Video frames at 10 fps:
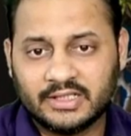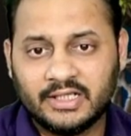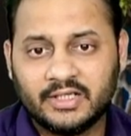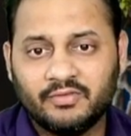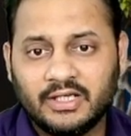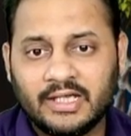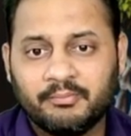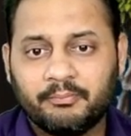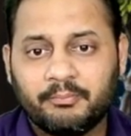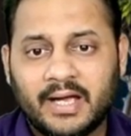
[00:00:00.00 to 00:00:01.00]
it will
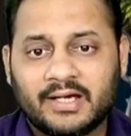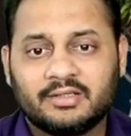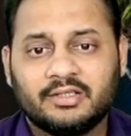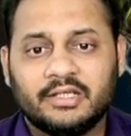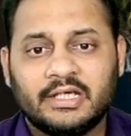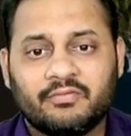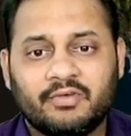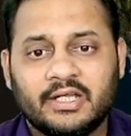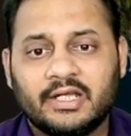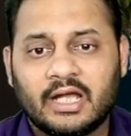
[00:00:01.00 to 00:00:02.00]
impact the
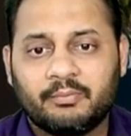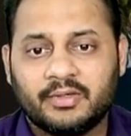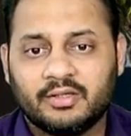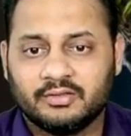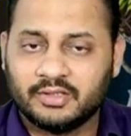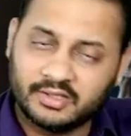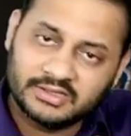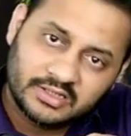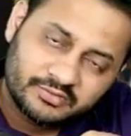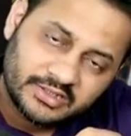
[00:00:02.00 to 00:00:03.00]
equity capital, the
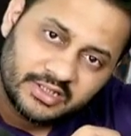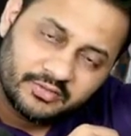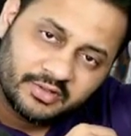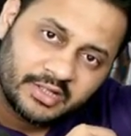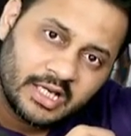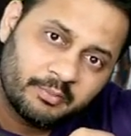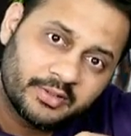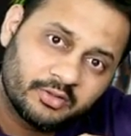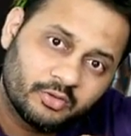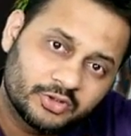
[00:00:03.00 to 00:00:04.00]
reserves and equity
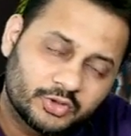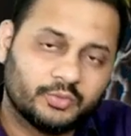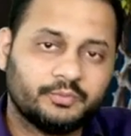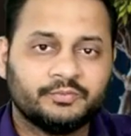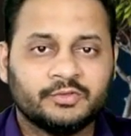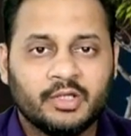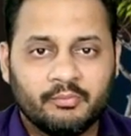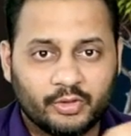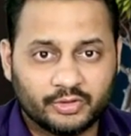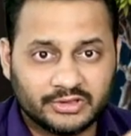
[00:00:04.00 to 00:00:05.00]
capital also,
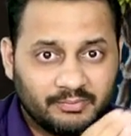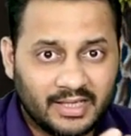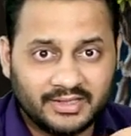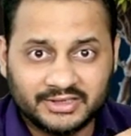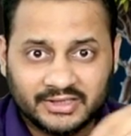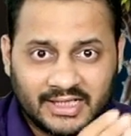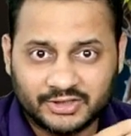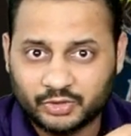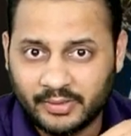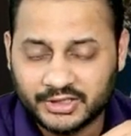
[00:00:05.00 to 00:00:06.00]
because the balance sheet
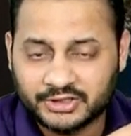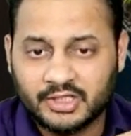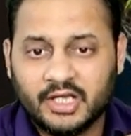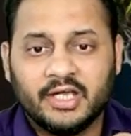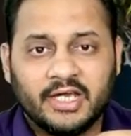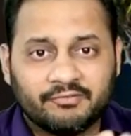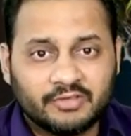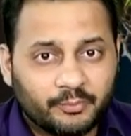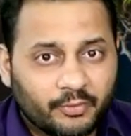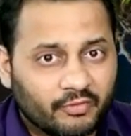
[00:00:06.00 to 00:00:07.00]
has to match. If
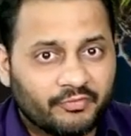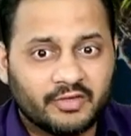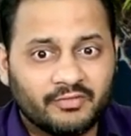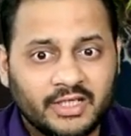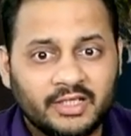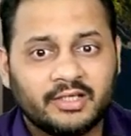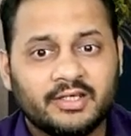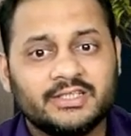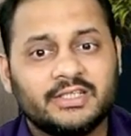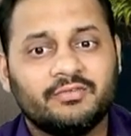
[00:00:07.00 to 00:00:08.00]
the profit will
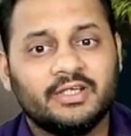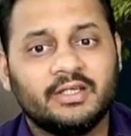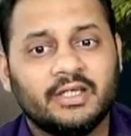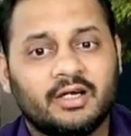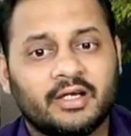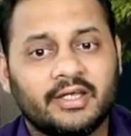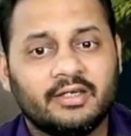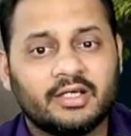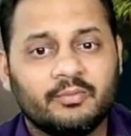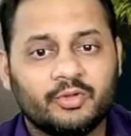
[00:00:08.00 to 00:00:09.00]
increase, it will
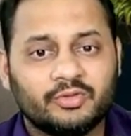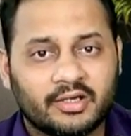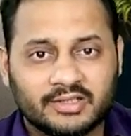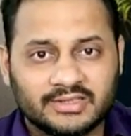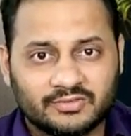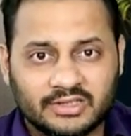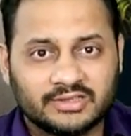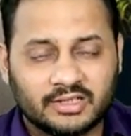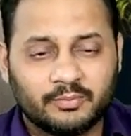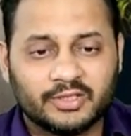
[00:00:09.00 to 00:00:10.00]
again come to the reserves and
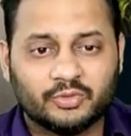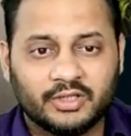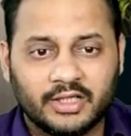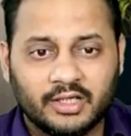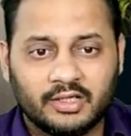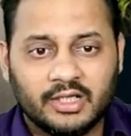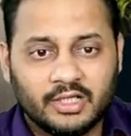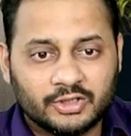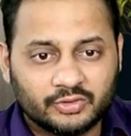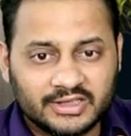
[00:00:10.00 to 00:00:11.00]
surplus only, na?
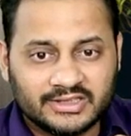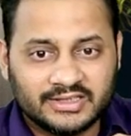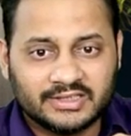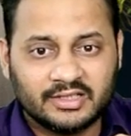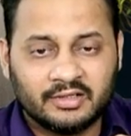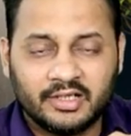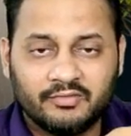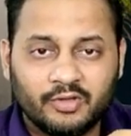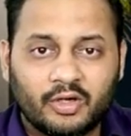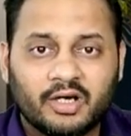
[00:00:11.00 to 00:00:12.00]
So this 600
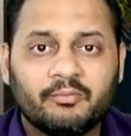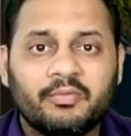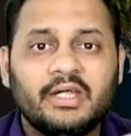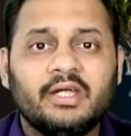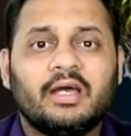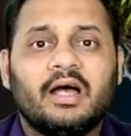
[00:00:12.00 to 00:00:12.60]
will be